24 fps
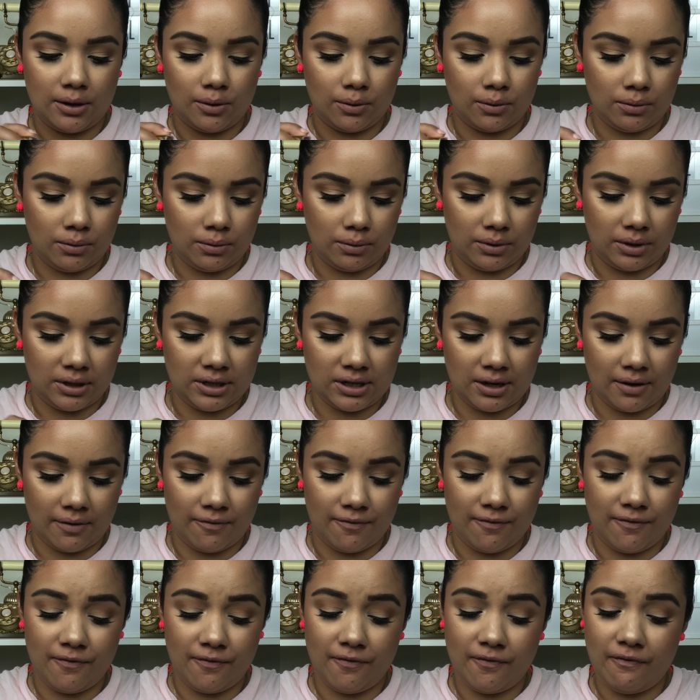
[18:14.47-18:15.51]
Ooh, these are
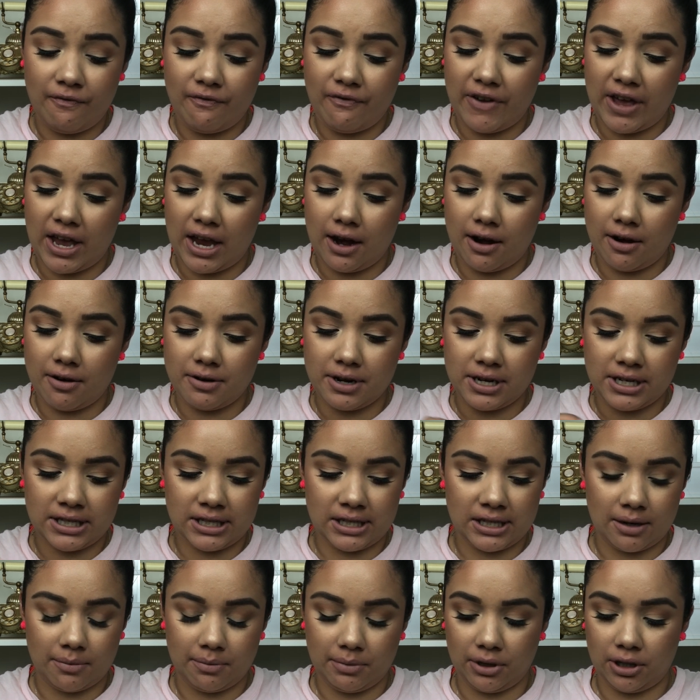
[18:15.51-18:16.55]
very
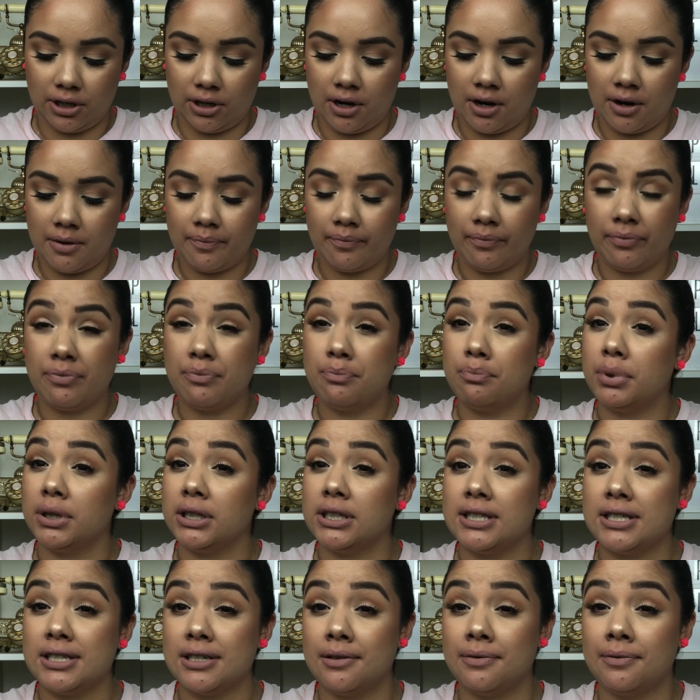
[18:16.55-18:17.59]
similar
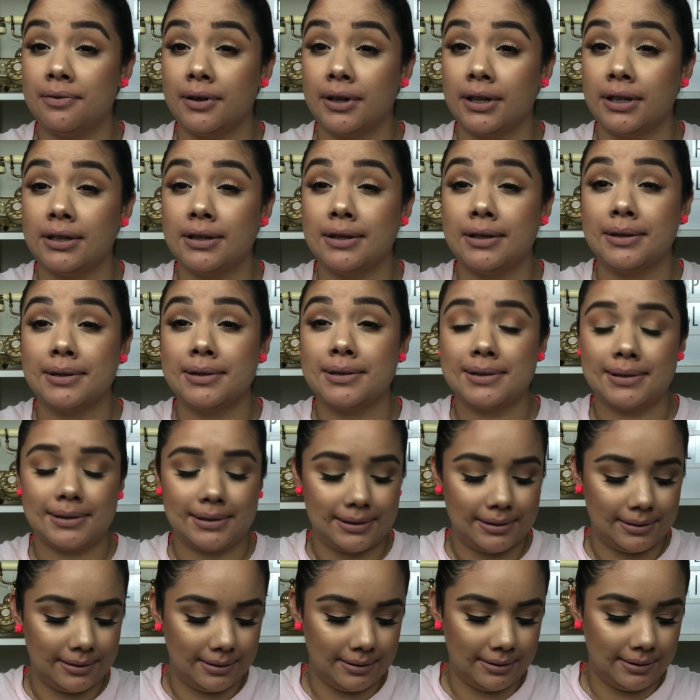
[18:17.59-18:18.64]
but different. They're
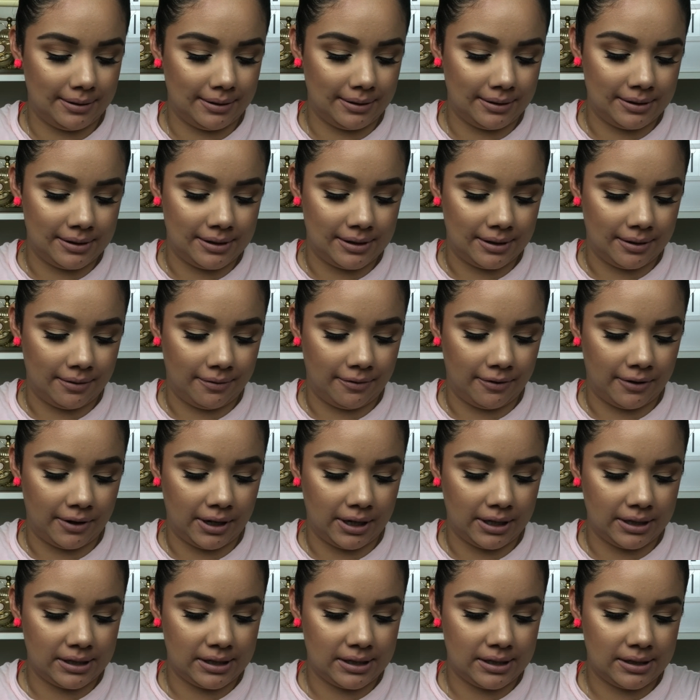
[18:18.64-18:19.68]
still
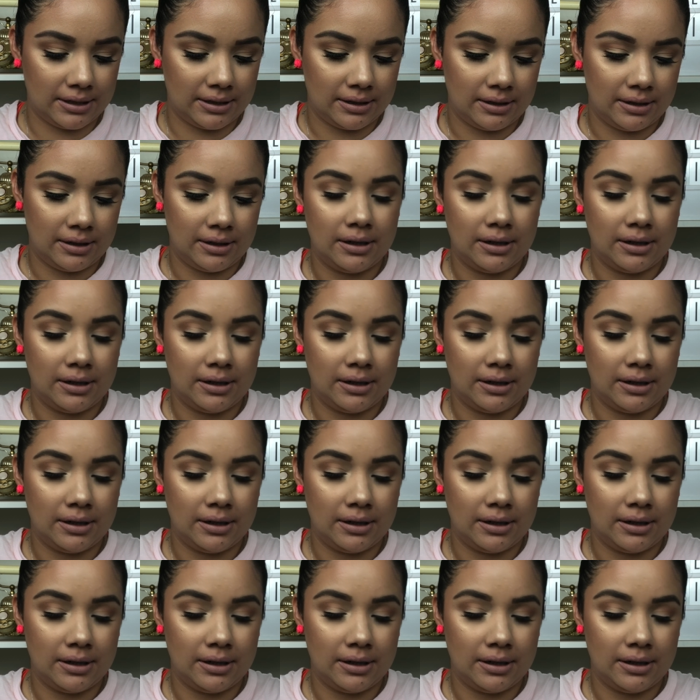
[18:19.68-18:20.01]
different.